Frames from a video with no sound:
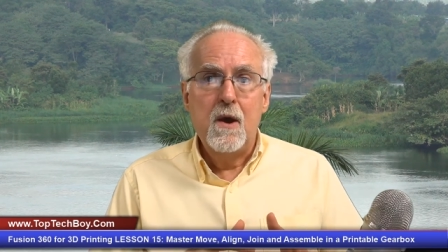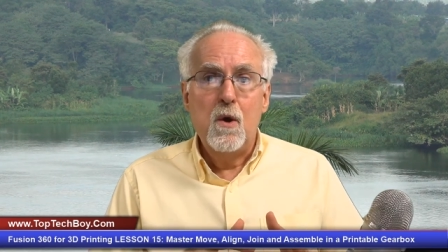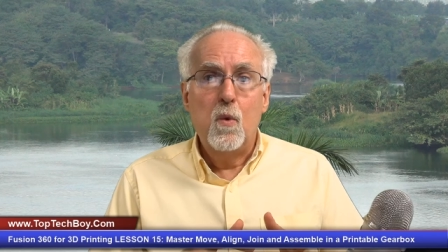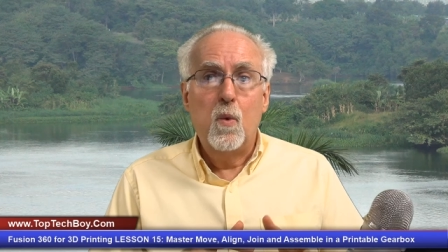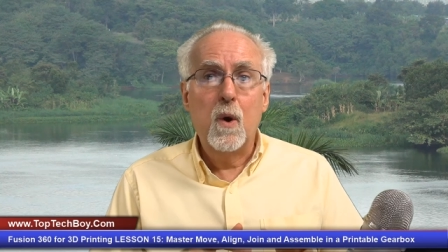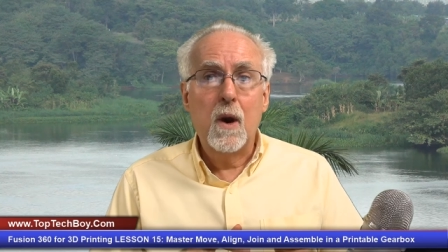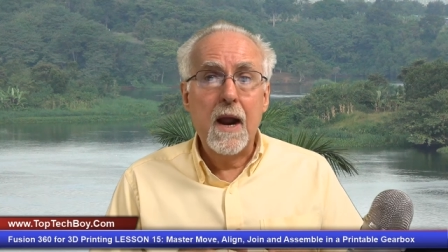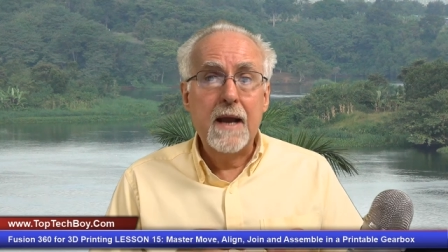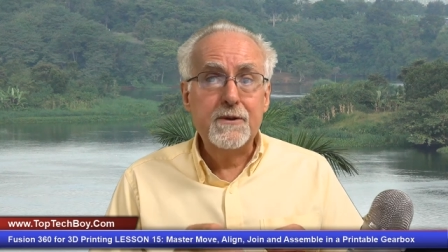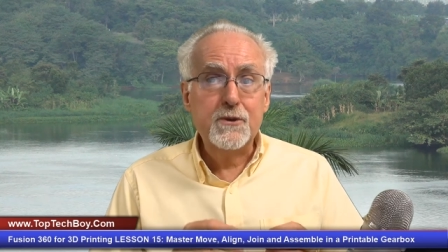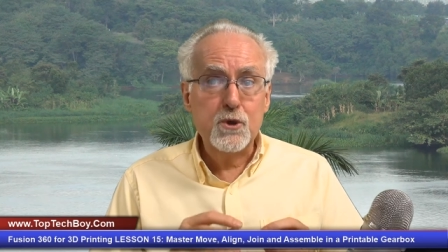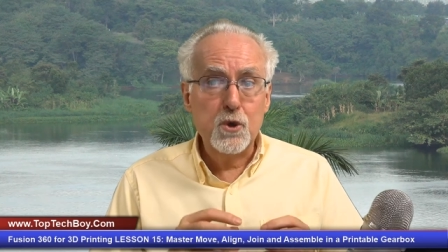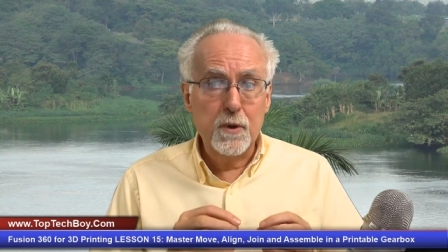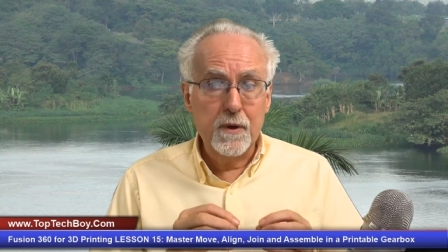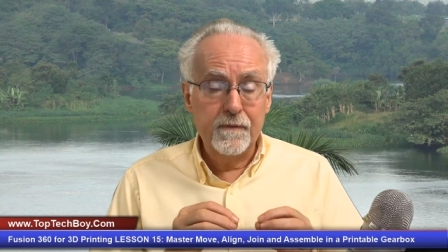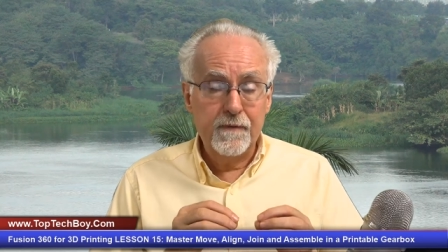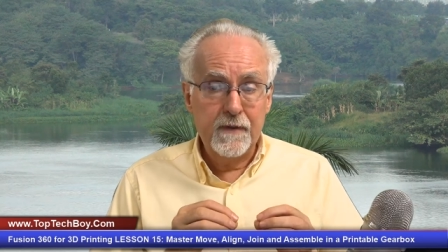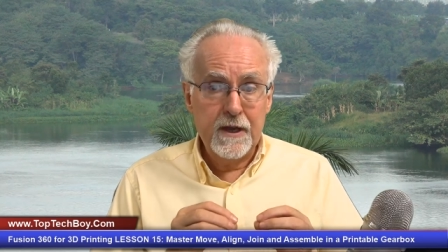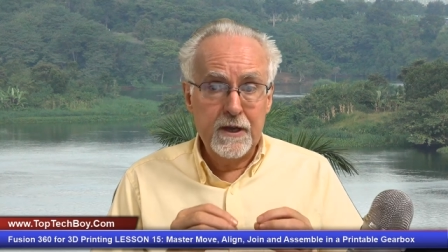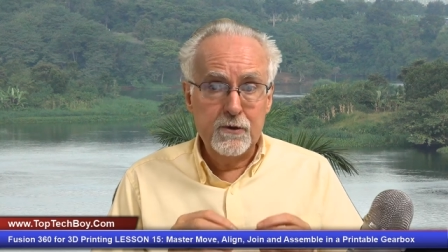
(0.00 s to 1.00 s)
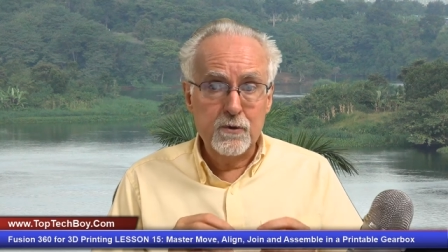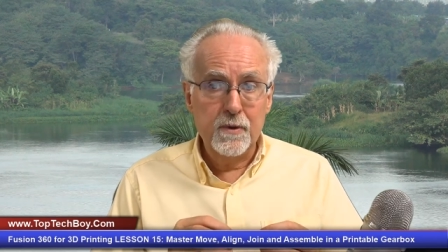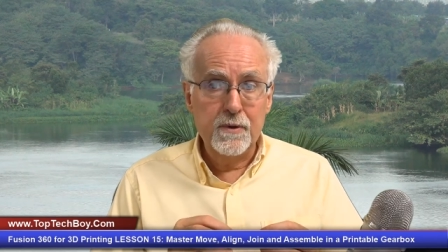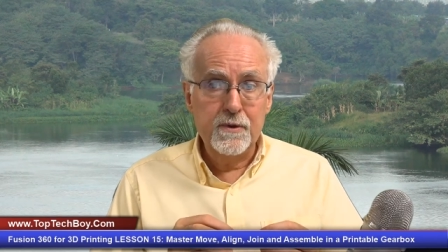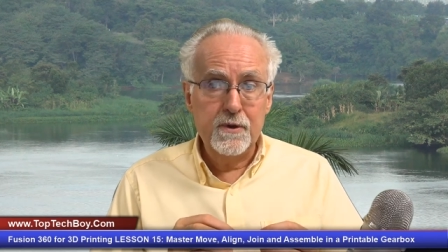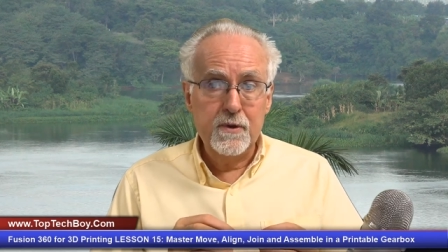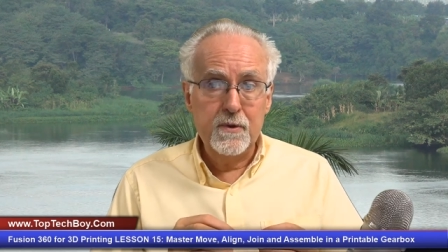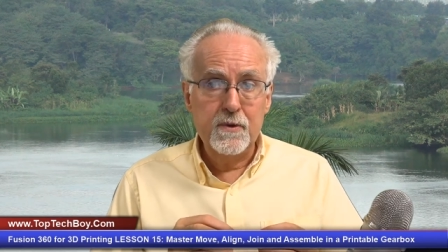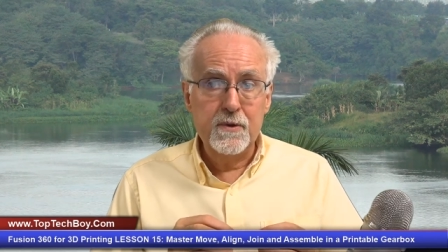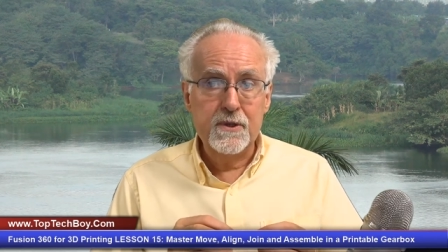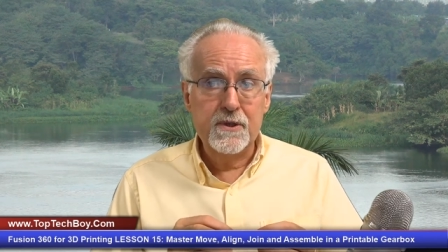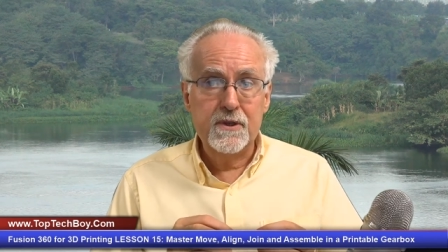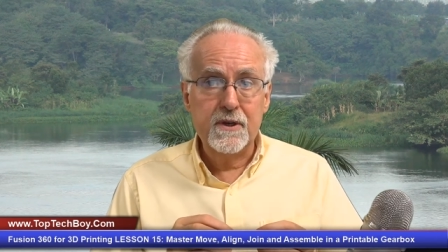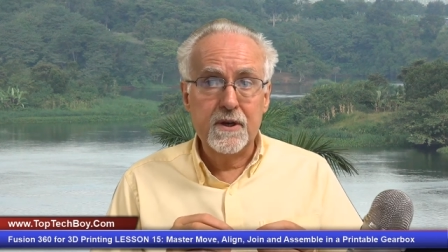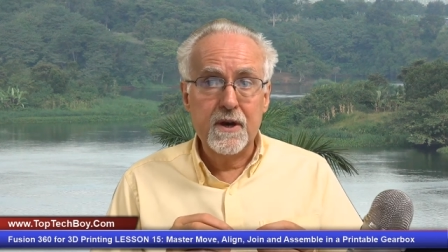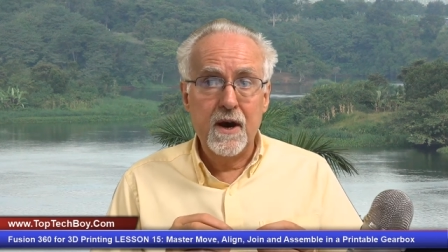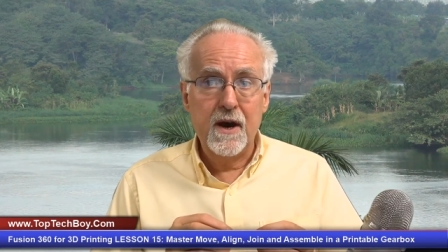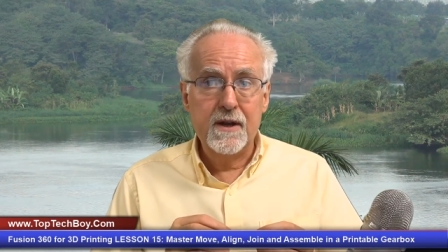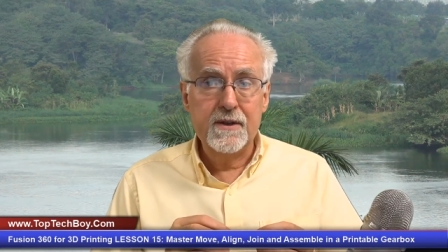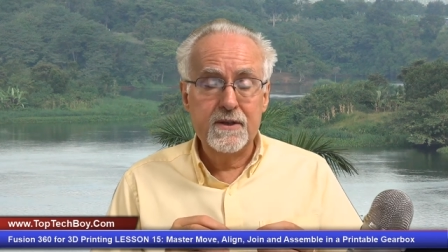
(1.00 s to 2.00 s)
where I sort of introduced the
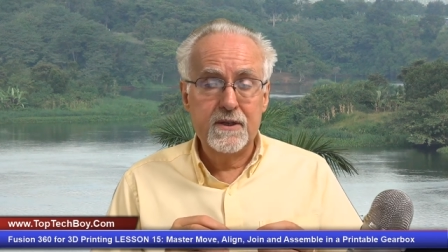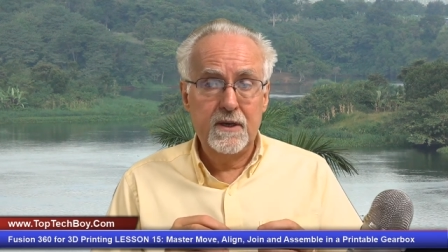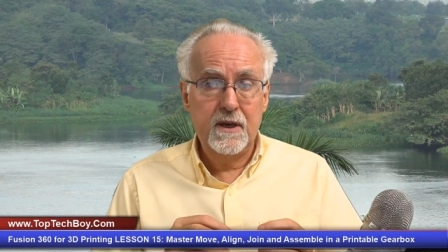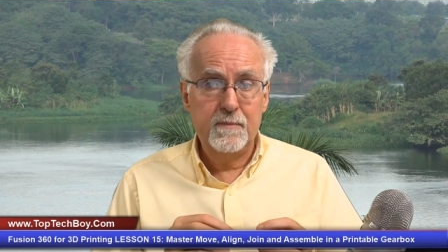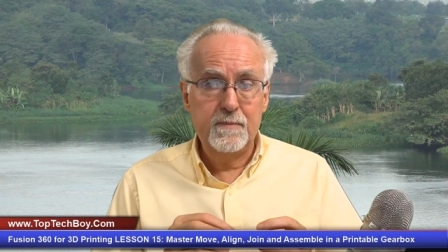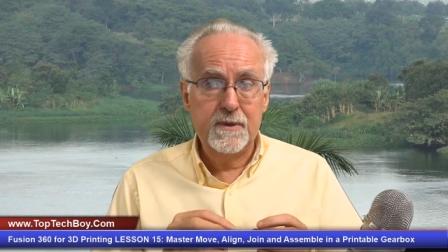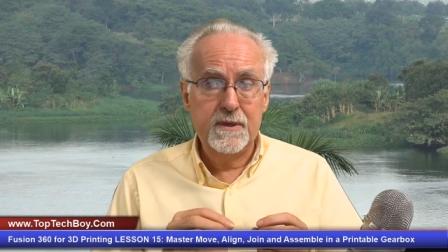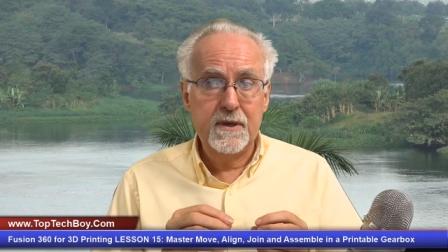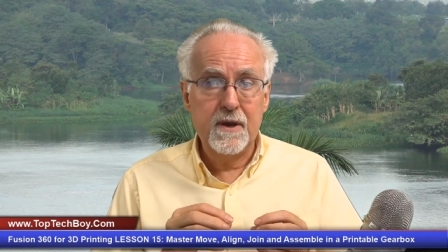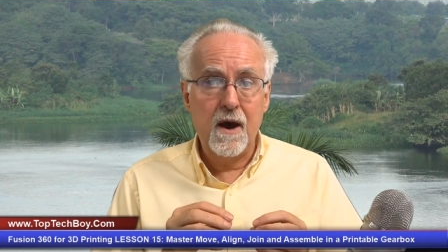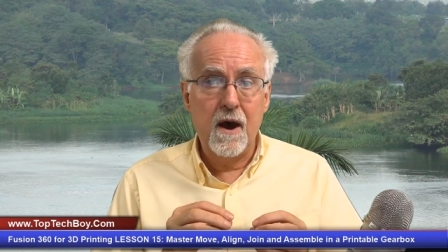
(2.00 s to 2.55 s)
concepts